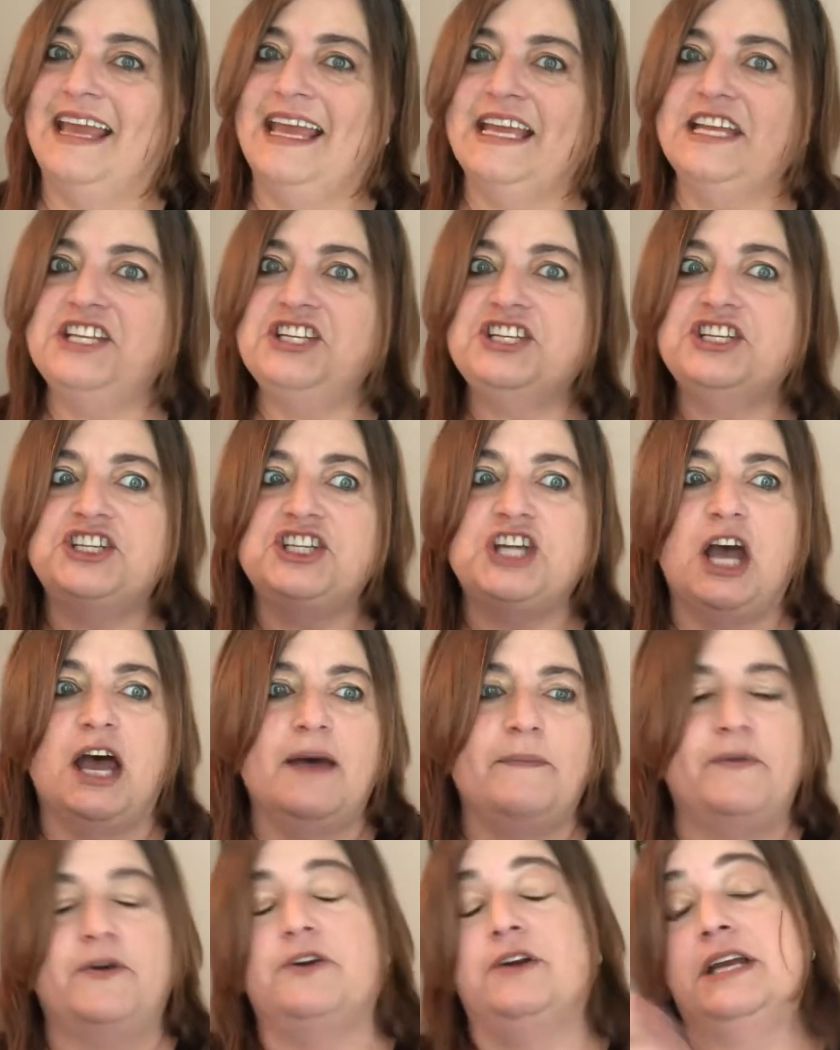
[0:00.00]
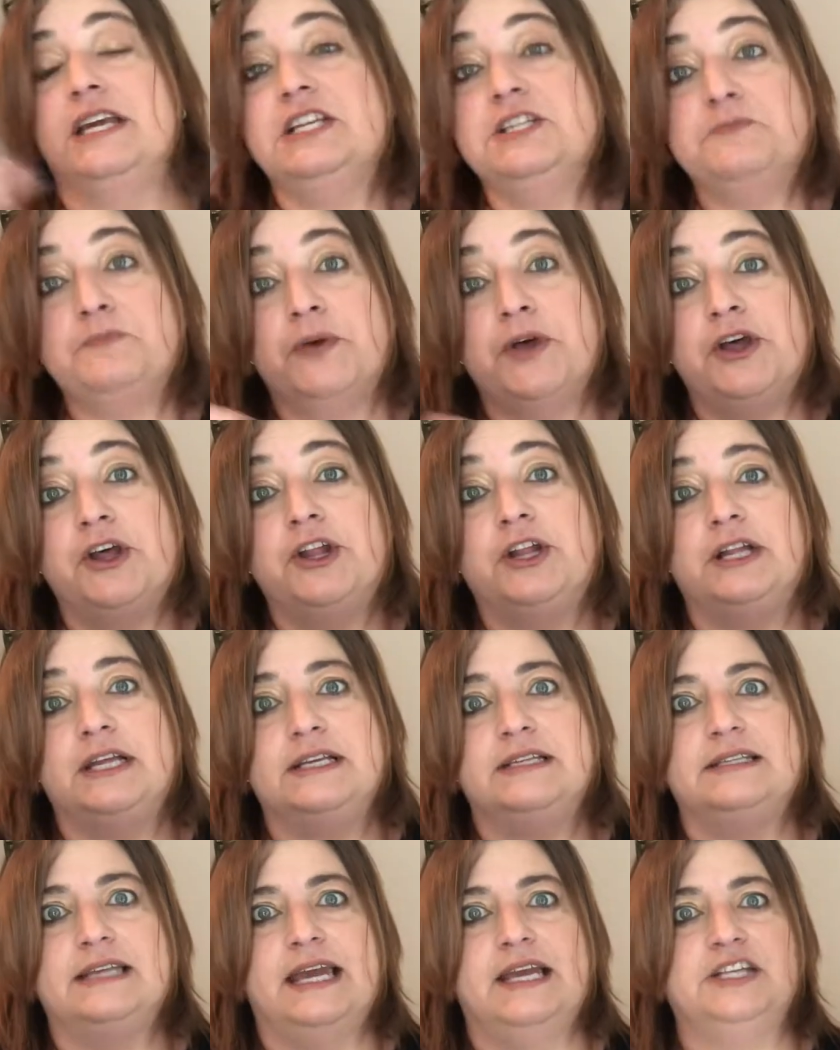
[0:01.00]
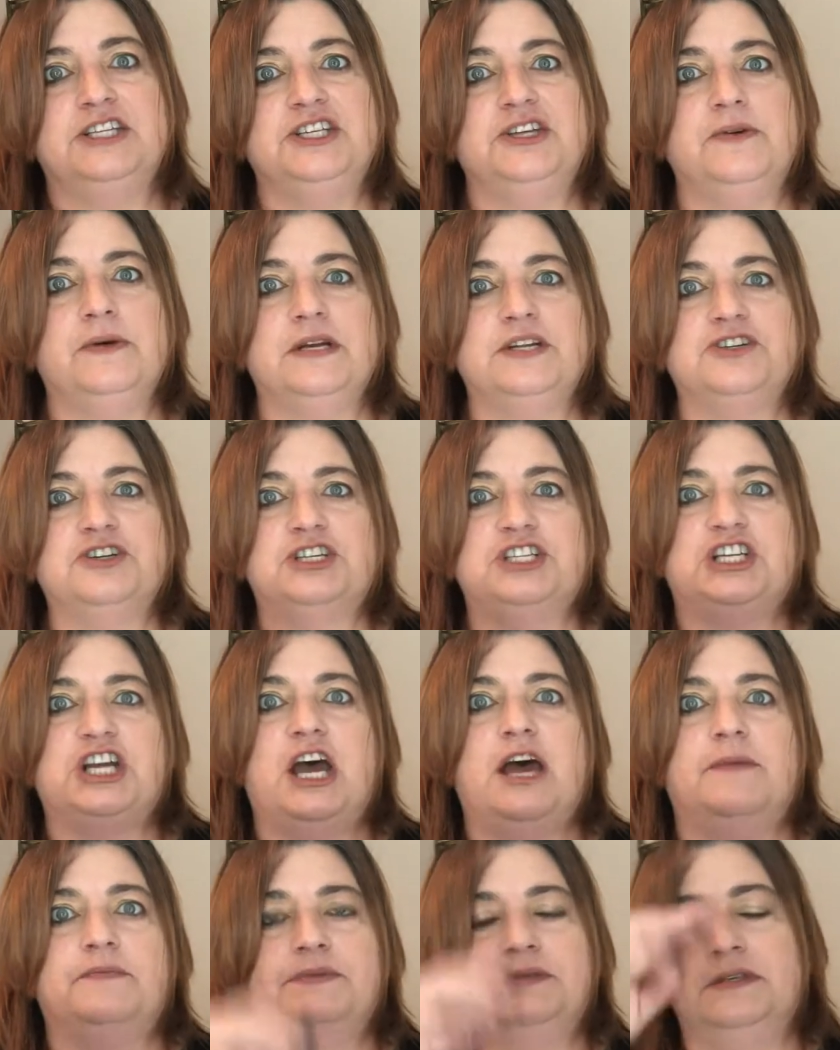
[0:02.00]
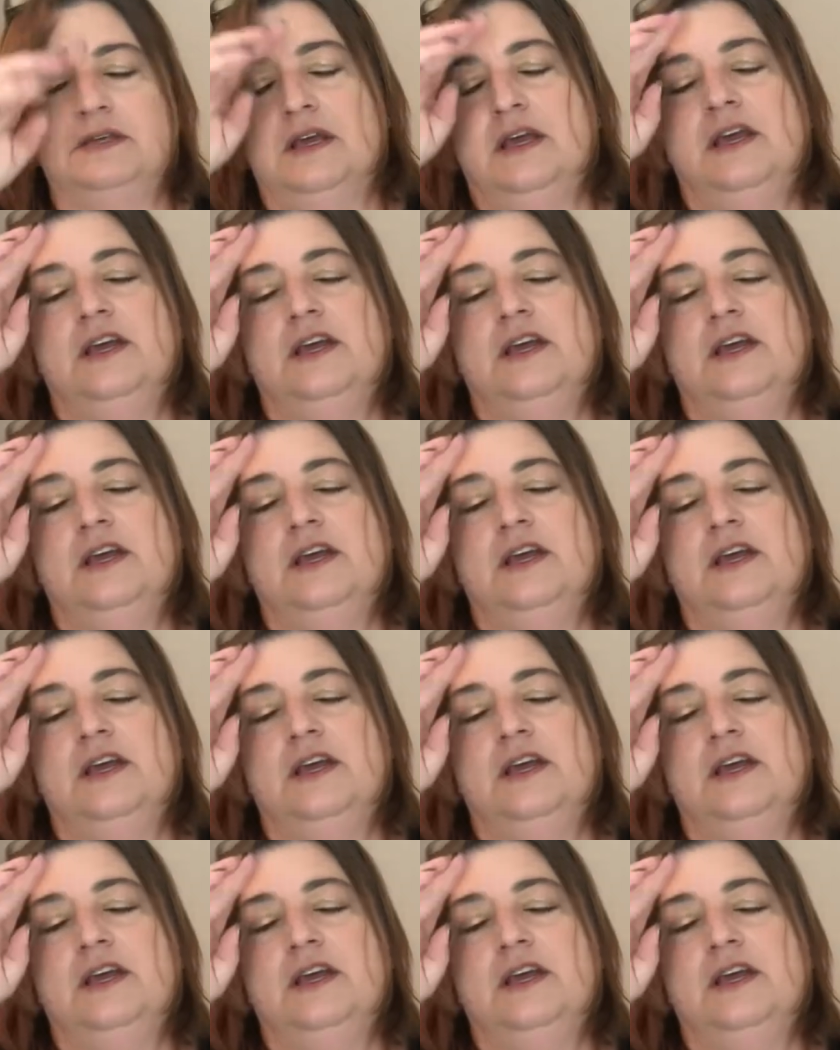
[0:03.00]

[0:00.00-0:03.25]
Each chop or each pull is like 200 chops.